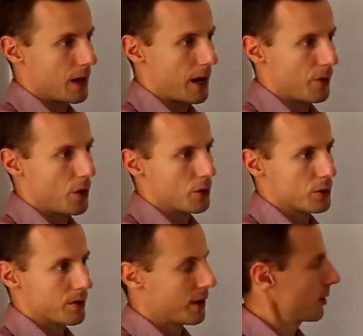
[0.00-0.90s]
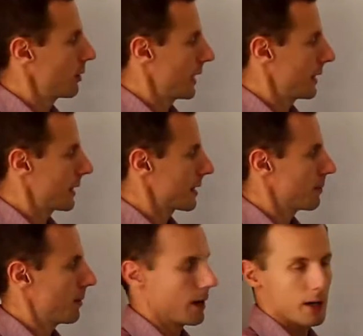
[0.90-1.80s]
unknowns that are indexed
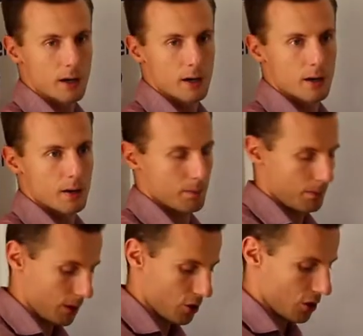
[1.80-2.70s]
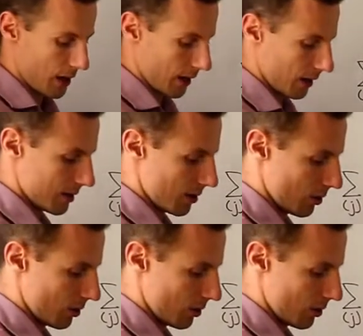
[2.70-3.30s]
by j. So